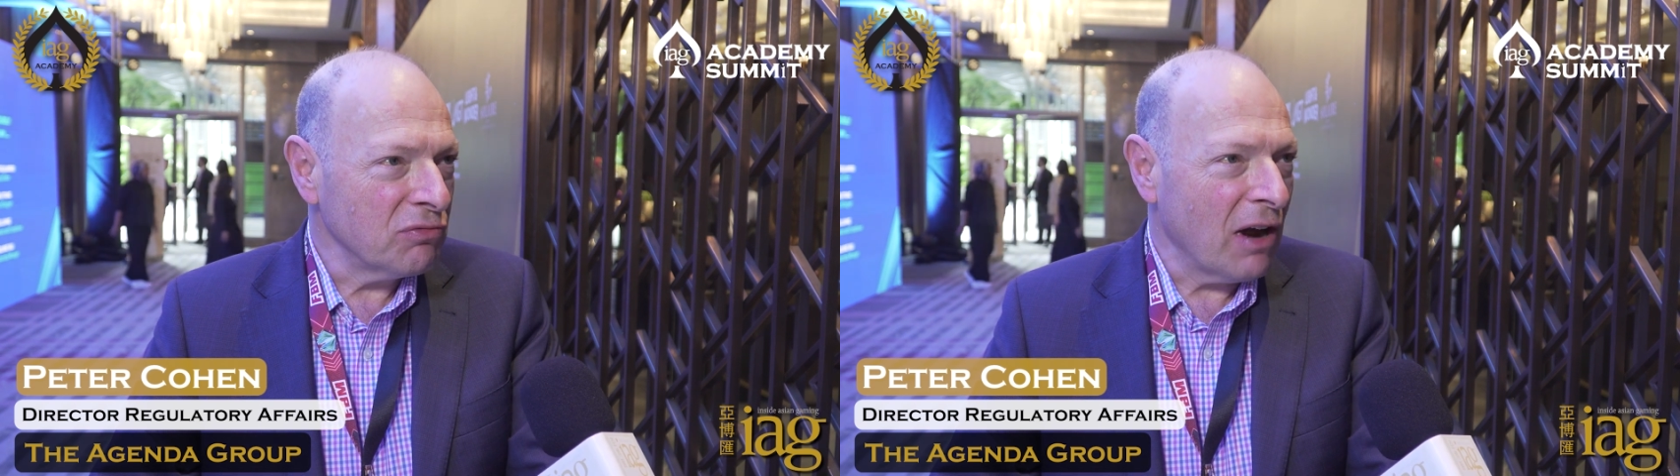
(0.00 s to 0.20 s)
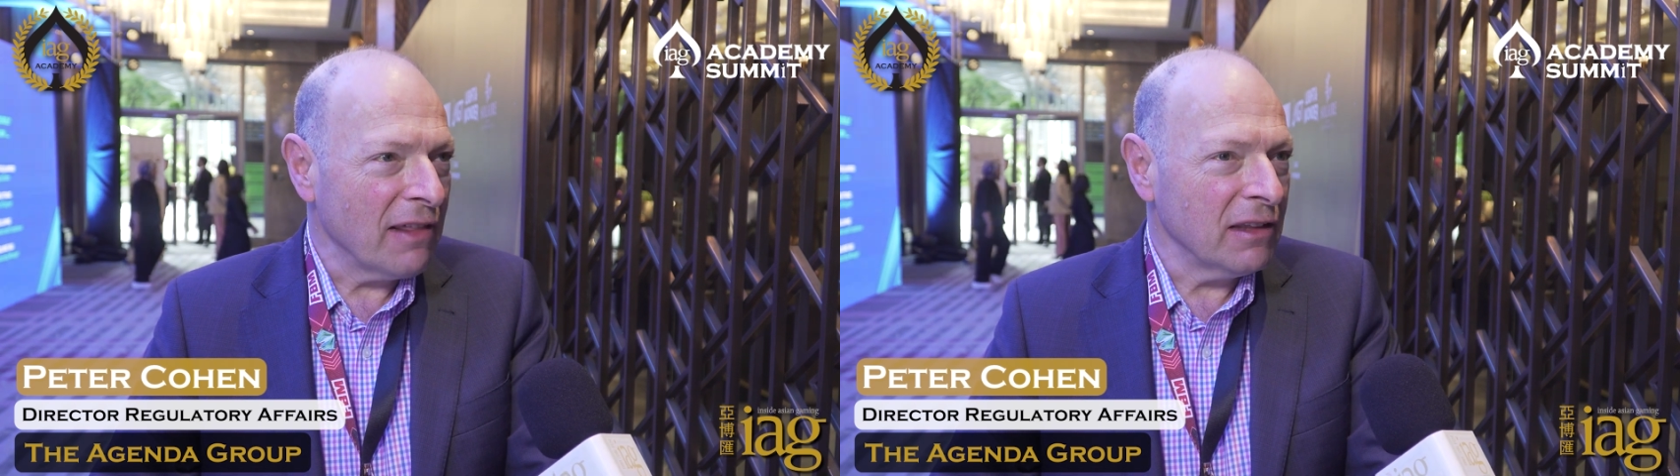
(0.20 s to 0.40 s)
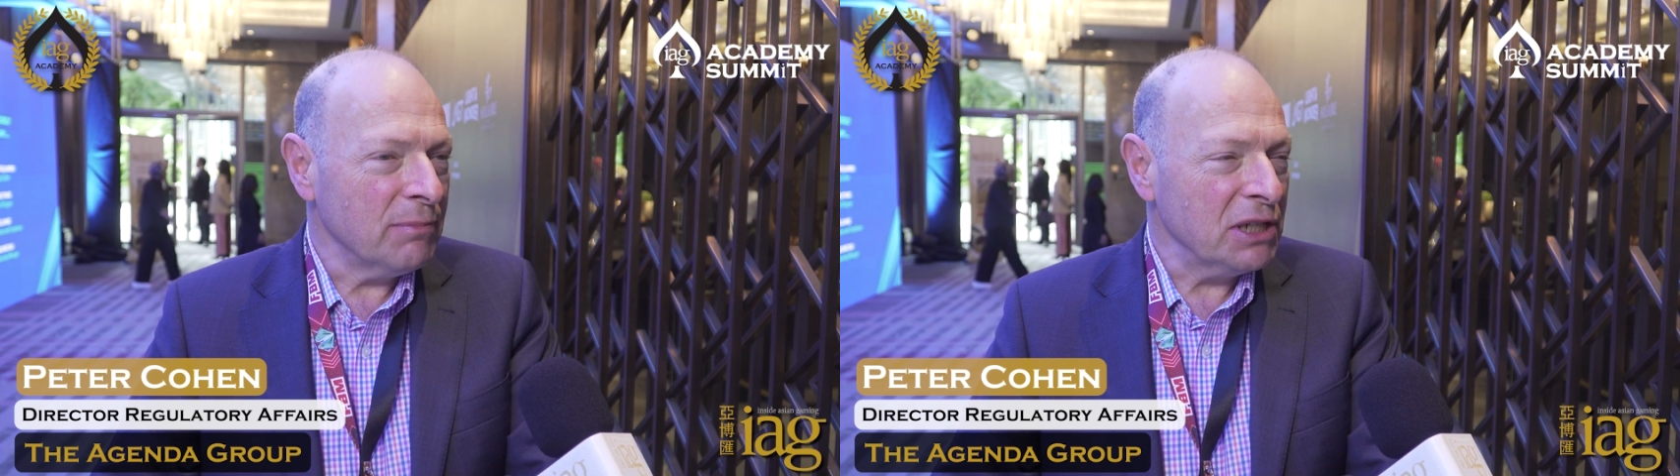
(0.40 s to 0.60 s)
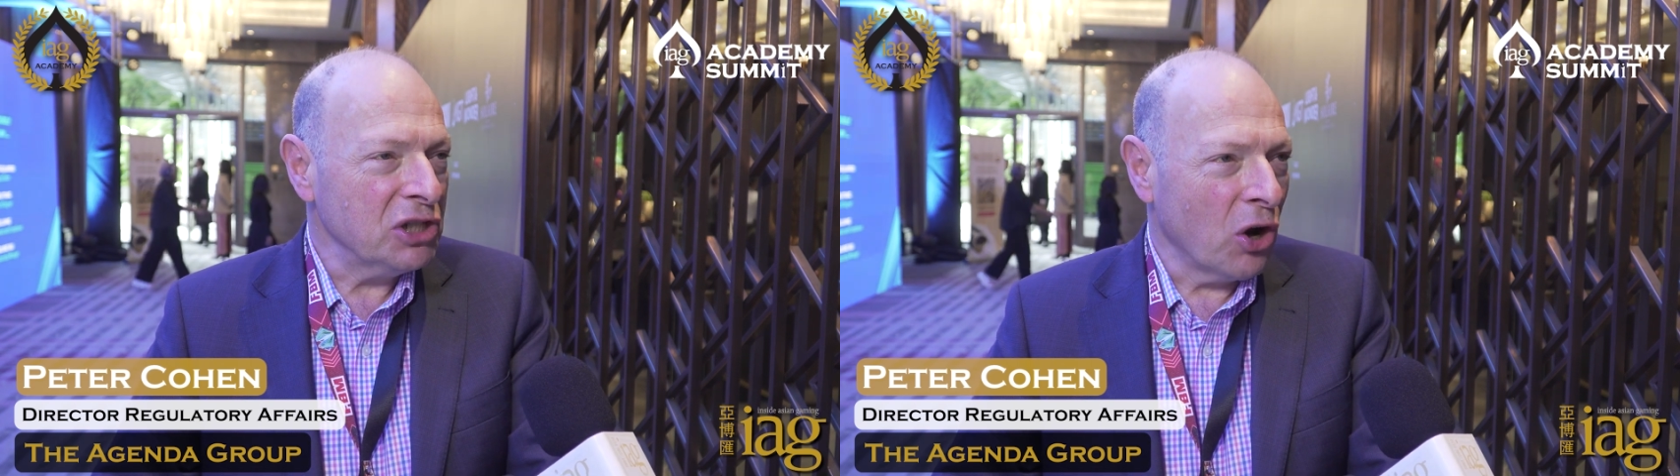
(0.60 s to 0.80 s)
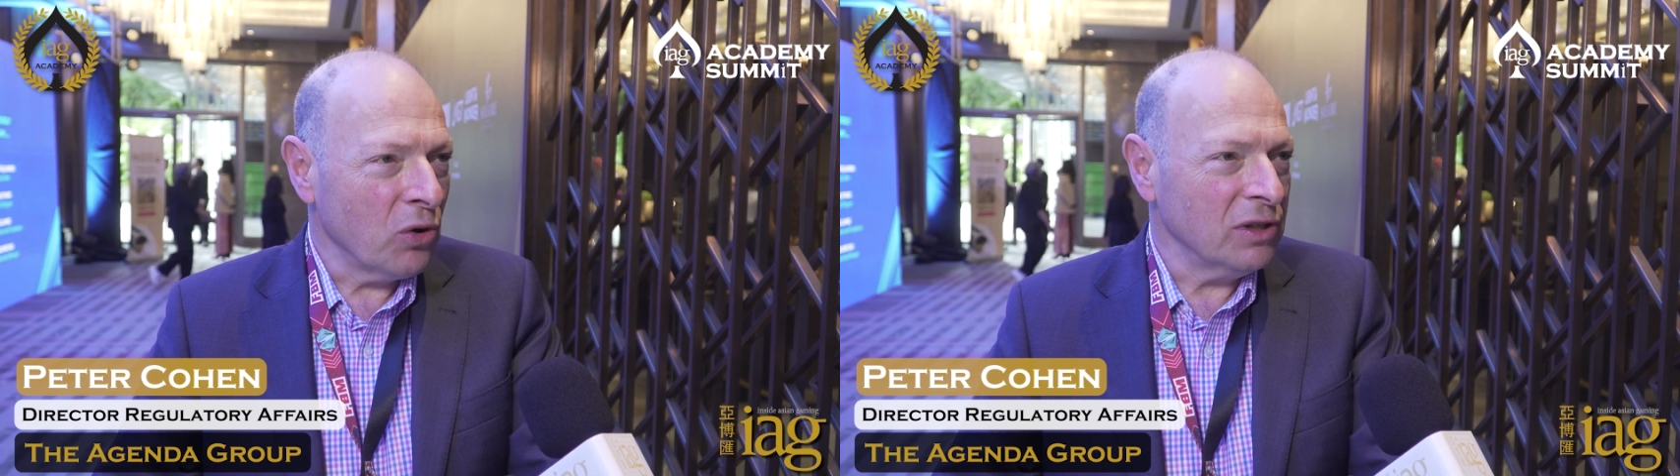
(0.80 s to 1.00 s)
rather than be
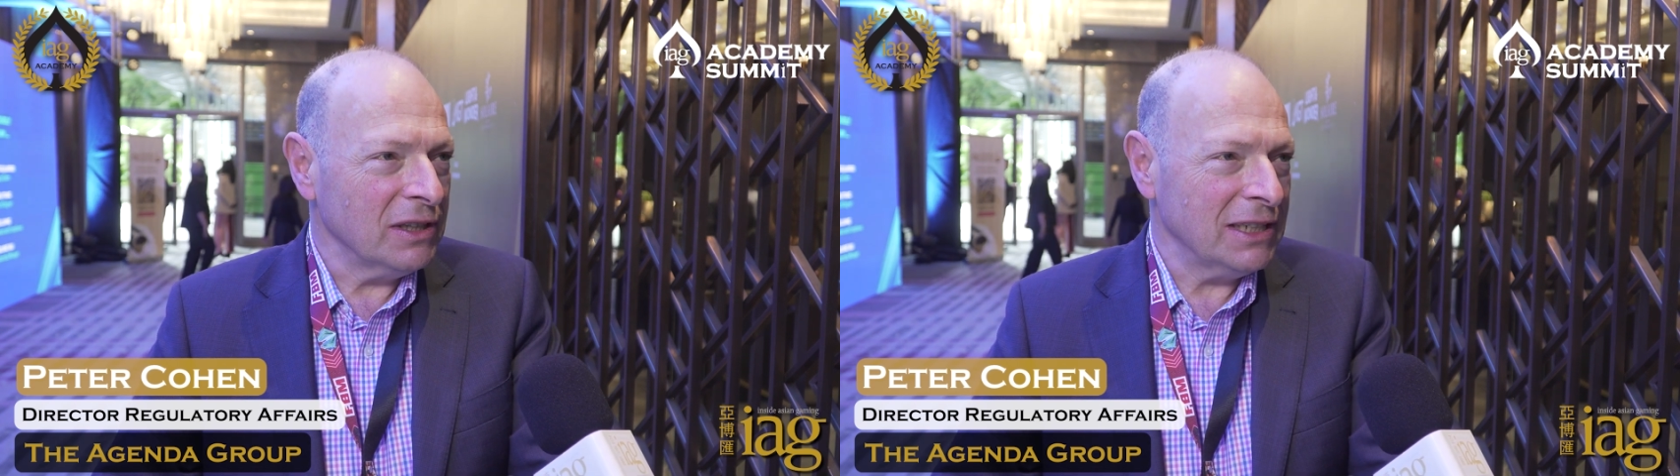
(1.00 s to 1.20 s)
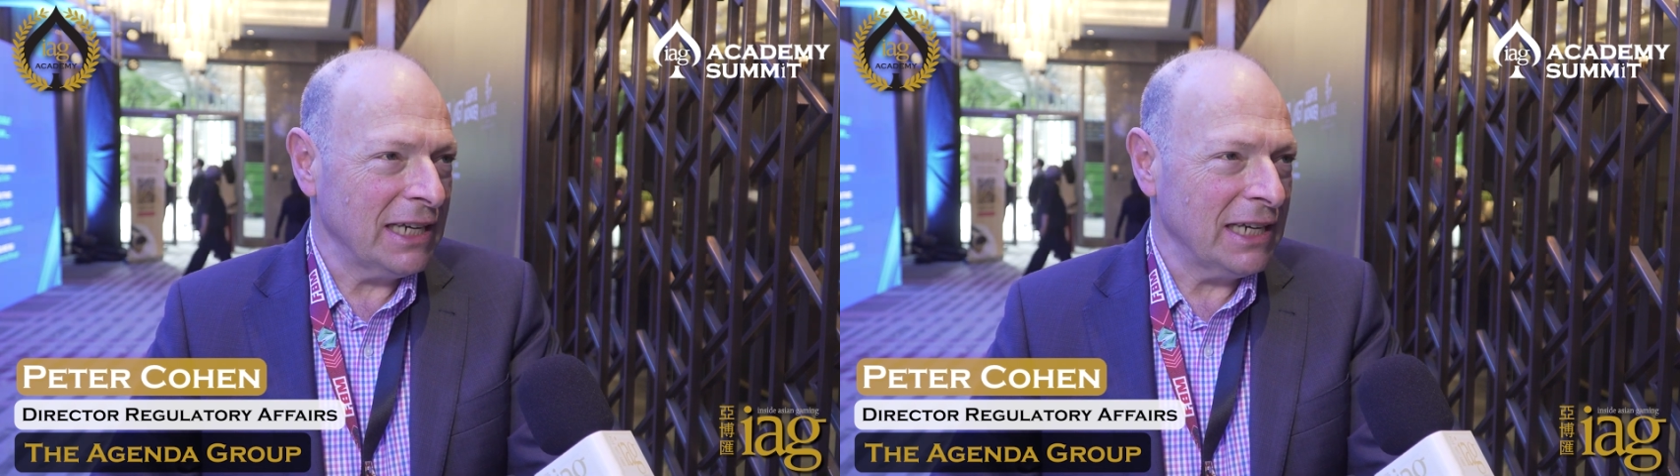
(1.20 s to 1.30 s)
told that the